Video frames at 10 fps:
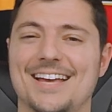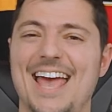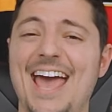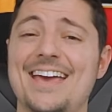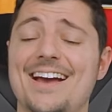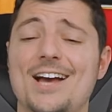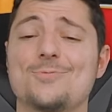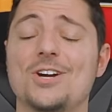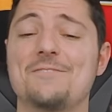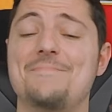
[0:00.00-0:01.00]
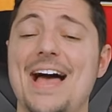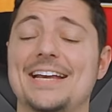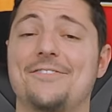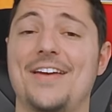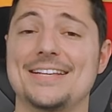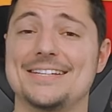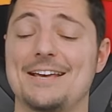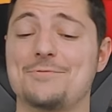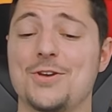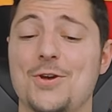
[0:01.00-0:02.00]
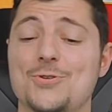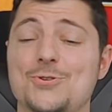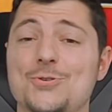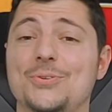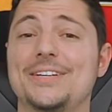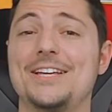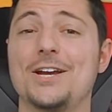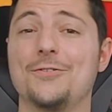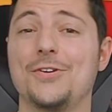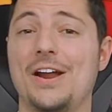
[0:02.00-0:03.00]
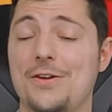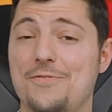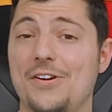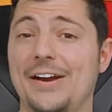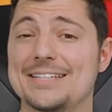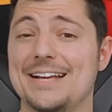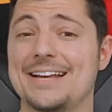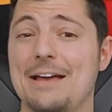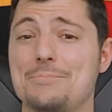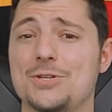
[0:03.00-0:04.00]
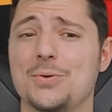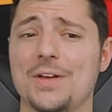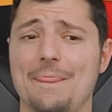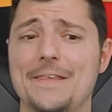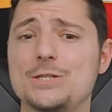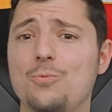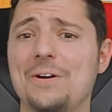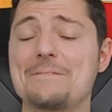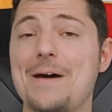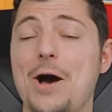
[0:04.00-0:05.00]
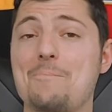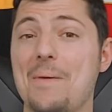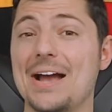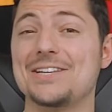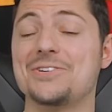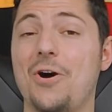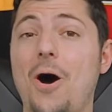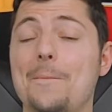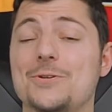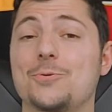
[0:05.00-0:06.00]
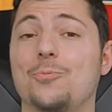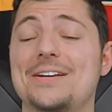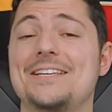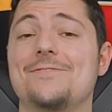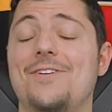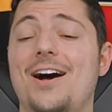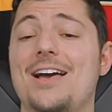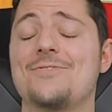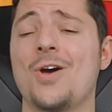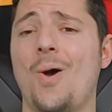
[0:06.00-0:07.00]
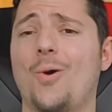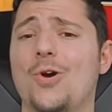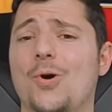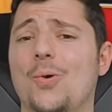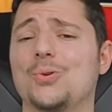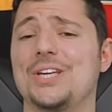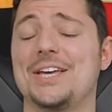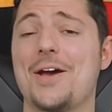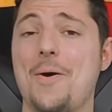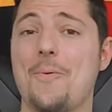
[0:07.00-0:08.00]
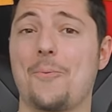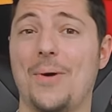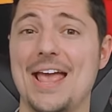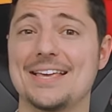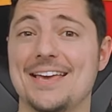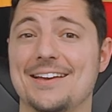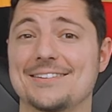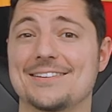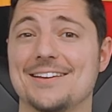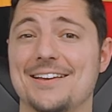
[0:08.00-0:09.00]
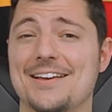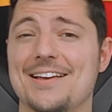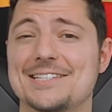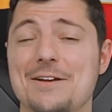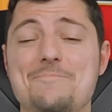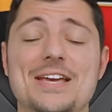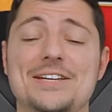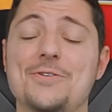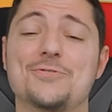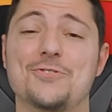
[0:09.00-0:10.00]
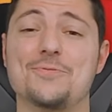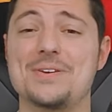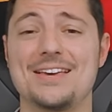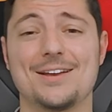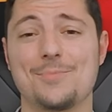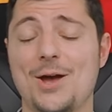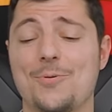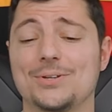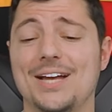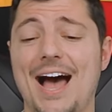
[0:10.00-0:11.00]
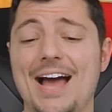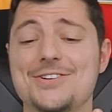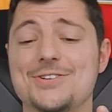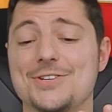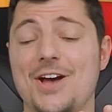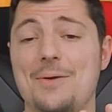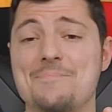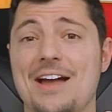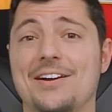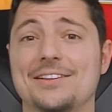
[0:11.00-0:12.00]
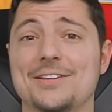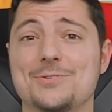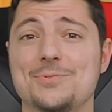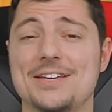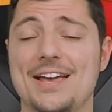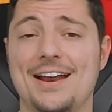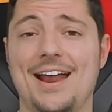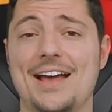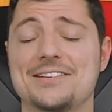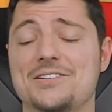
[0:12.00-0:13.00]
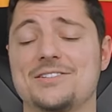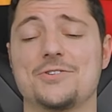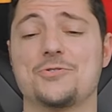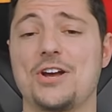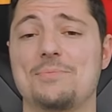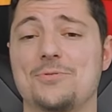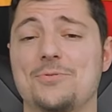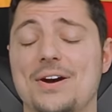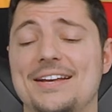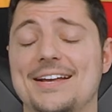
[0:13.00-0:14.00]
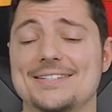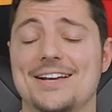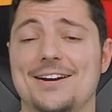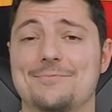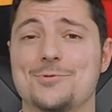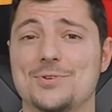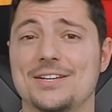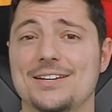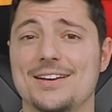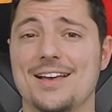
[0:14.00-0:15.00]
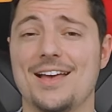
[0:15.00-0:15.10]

Hey guys, welcome back to Fantasy Tipped. Julian here for another very exciting episode. This one about my top 25 goalie rankings. Some big news for me in my world. I just got married this weekend and I had such an incredible wedding and ceremony.